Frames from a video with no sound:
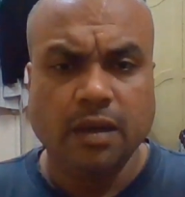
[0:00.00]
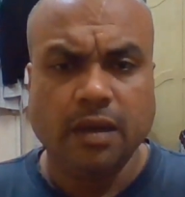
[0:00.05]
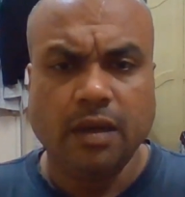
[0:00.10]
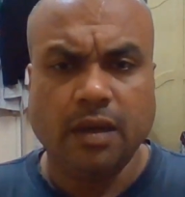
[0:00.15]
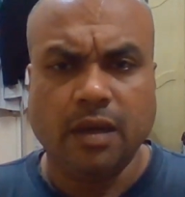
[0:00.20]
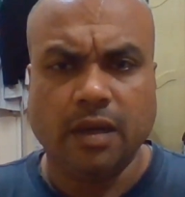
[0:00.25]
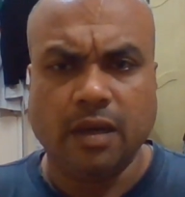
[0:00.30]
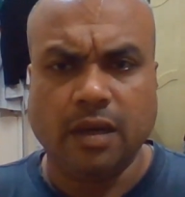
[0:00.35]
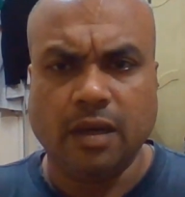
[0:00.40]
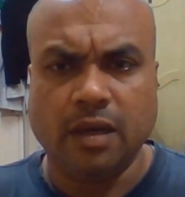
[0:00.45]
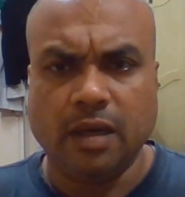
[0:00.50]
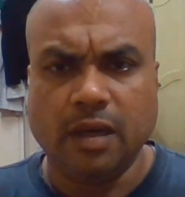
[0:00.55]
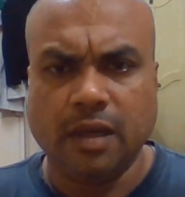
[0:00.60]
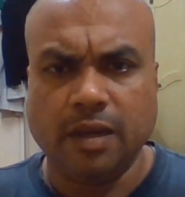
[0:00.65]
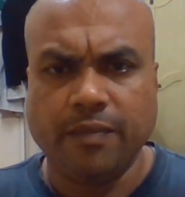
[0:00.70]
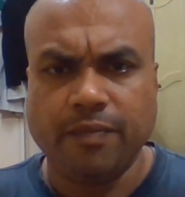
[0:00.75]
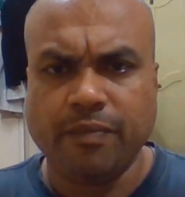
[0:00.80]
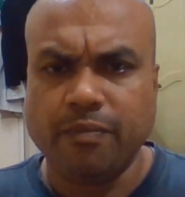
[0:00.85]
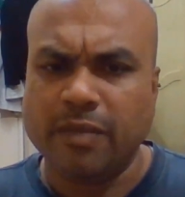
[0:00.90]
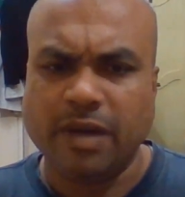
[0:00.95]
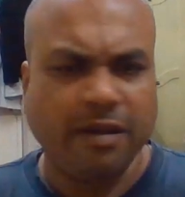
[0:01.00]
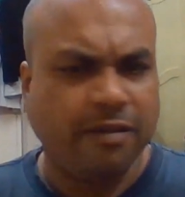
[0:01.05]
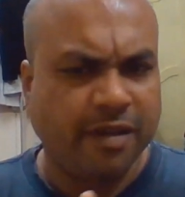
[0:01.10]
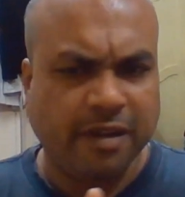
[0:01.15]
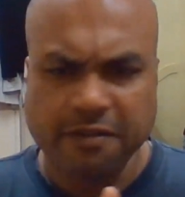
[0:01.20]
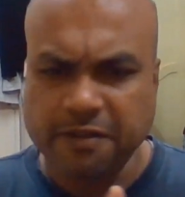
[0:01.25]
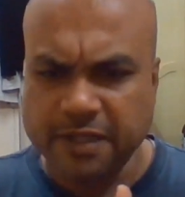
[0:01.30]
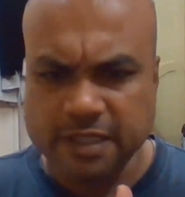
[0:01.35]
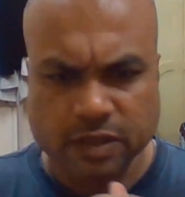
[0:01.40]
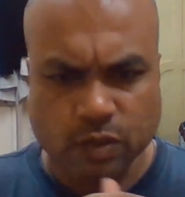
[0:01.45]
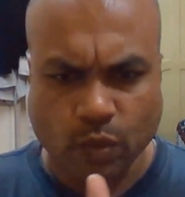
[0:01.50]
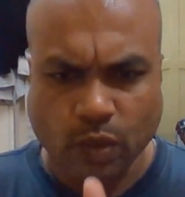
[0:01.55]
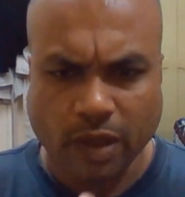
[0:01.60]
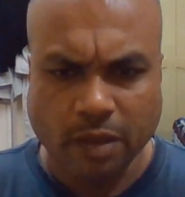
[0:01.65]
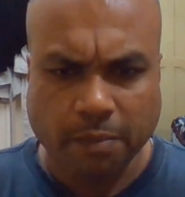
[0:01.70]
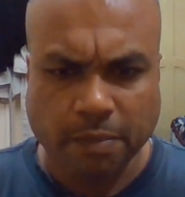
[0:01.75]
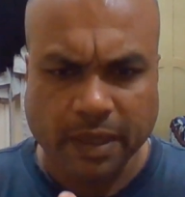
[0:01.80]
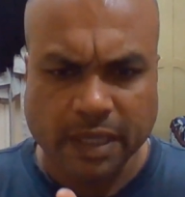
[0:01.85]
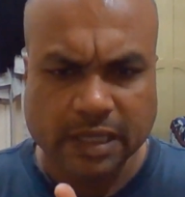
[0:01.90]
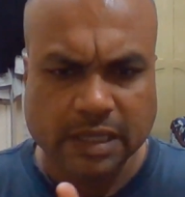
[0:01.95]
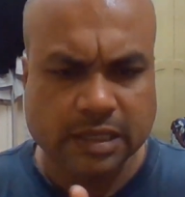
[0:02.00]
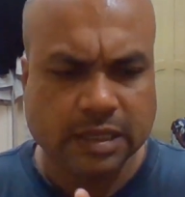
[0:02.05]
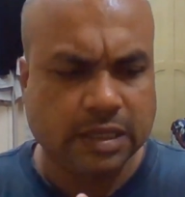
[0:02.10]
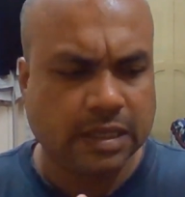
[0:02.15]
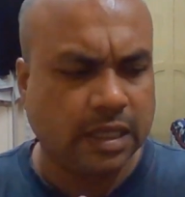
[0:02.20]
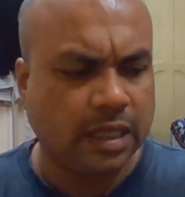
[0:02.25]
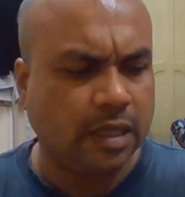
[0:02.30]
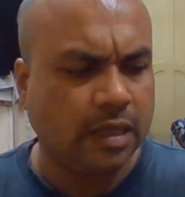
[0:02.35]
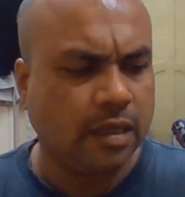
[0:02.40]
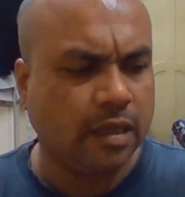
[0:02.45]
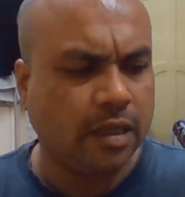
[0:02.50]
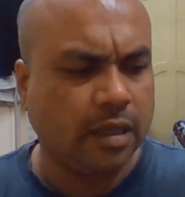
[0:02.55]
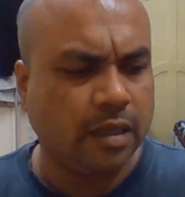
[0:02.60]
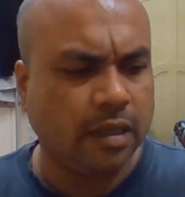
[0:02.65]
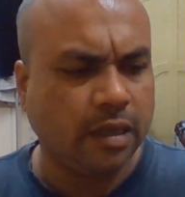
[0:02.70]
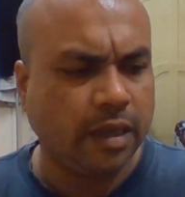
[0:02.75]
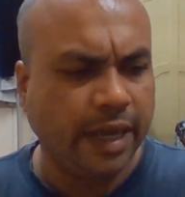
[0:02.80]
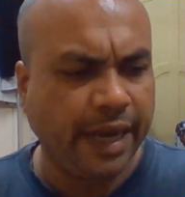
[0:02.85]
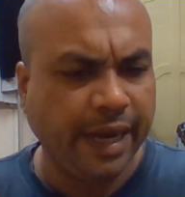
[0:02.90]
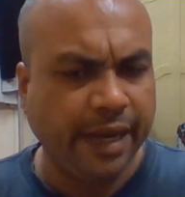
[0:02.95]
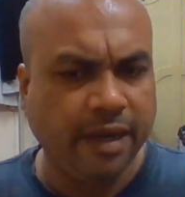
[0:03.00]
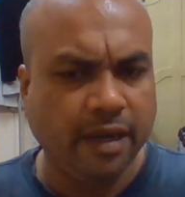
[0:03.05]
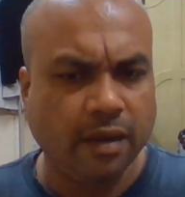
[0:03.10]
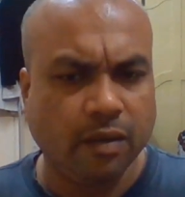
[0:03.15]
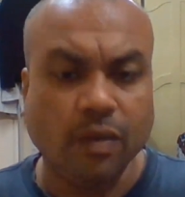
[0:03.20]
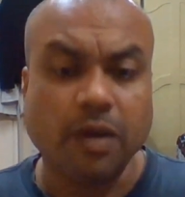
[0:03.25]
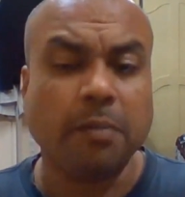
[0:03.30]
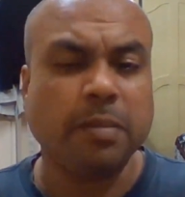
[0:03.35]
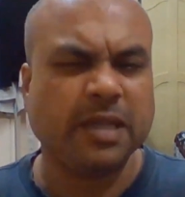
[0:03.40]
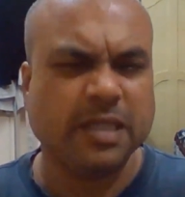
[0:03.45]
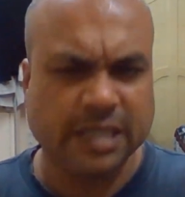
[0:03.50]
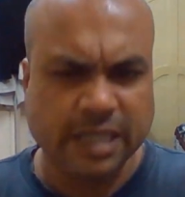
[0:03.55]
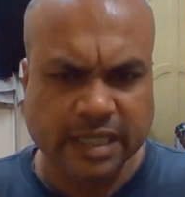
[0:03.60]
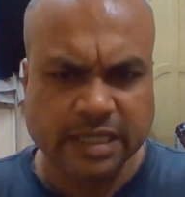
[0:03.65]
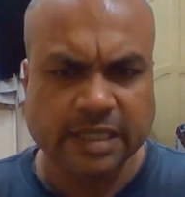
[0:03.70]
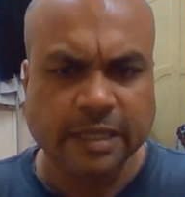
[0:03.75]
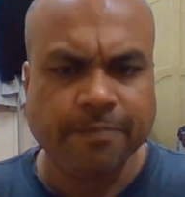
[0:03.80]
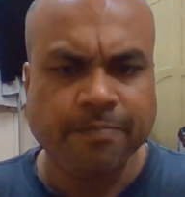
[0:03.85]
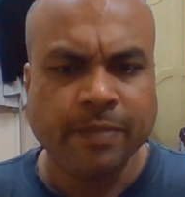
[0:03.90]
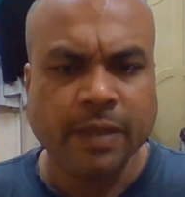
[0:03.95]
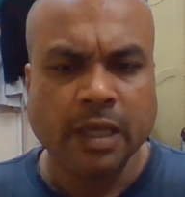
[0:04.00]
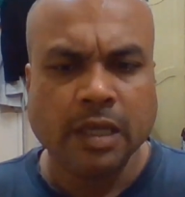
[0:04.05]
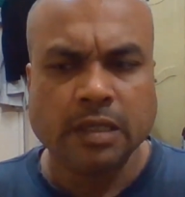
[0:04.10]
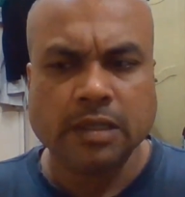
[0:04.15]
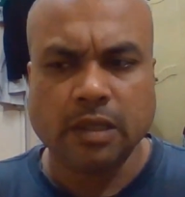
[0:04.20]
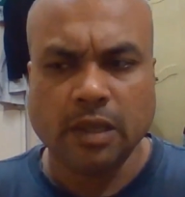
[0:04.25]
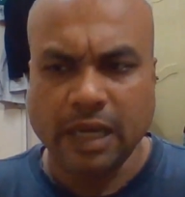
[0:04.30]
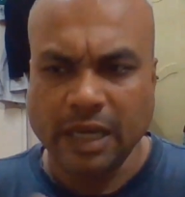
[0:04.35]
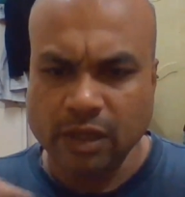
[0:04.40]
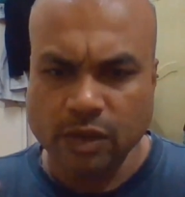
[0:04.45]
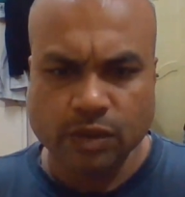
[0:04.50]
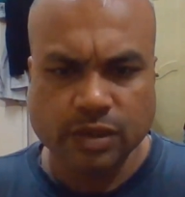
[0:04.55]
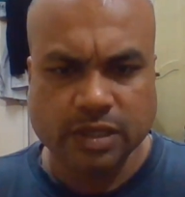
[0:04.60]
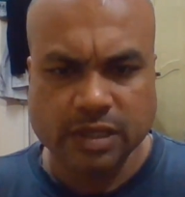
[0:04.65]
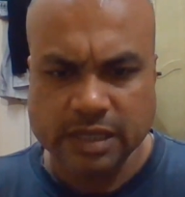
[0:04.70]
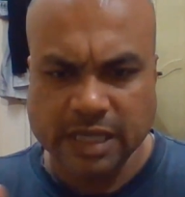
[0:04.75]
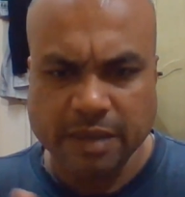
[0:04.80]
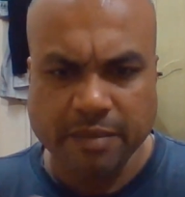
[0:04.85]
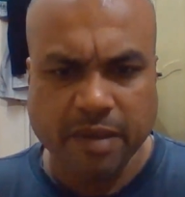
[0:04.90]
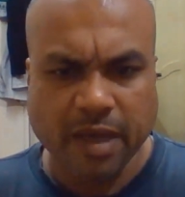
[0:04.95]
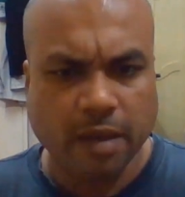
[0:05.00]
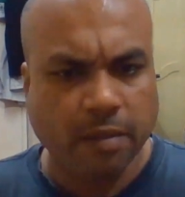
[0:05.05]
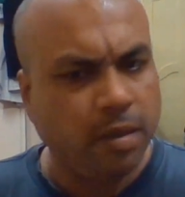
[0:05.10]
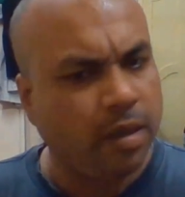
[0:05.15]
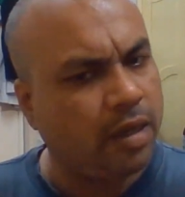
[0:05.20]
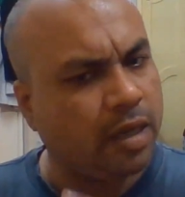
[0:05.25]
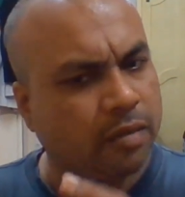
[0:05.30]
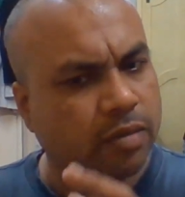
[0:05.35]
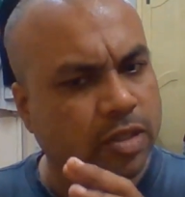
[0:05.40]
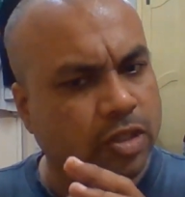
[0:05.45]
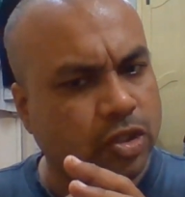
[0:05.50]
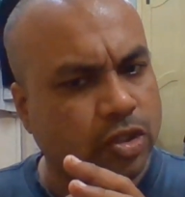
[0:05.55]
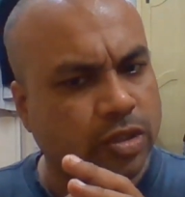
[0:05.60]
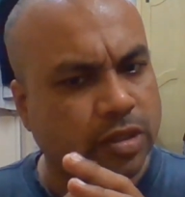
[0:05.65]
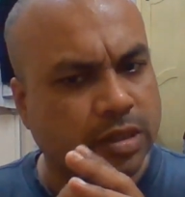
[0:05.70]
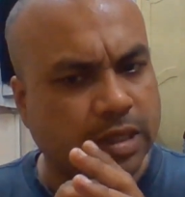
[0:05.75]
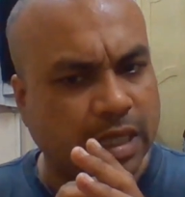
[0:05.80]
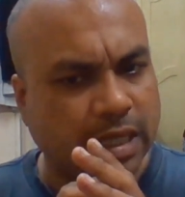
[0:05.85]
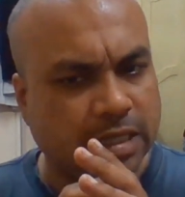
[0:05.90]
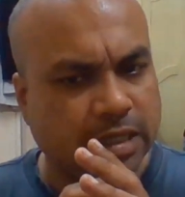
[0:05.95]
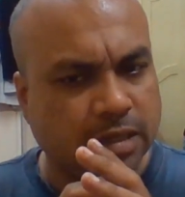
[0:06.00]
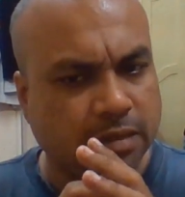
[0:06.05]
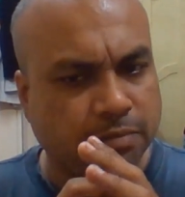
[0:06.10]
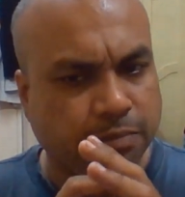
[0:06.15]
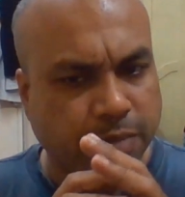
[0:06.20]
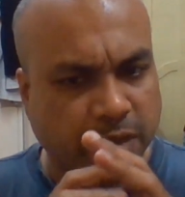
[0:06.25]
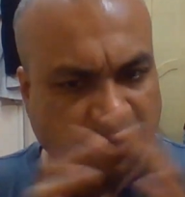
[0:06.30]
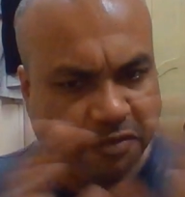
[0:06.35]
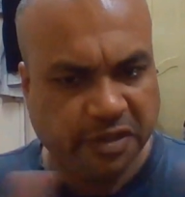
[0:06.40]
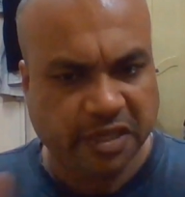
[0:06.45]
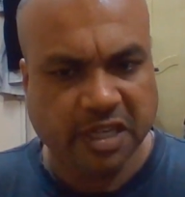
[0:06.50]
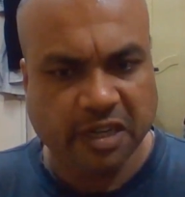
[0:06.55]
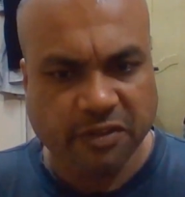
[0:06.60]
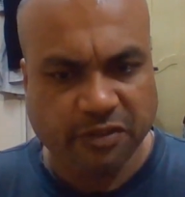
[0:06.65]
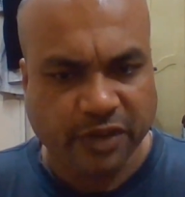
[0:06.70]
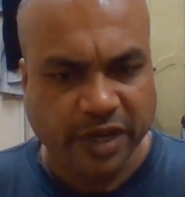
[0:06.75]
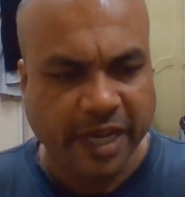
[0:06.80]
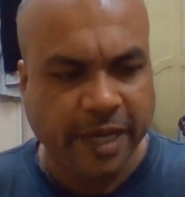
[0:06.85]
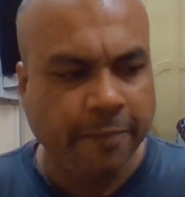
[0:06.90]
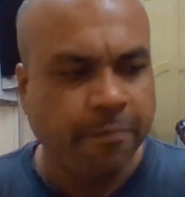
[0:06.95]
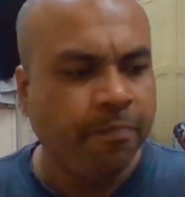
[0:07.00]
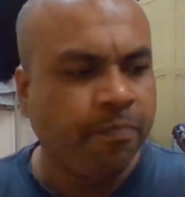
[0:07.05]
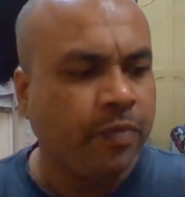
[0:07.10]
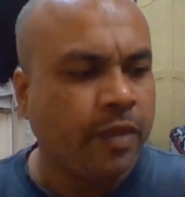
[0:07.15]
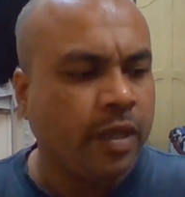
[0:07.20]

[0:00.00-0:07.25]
My wife has a OnePlus 6, so I used the same cable. It was charging perfectly fine.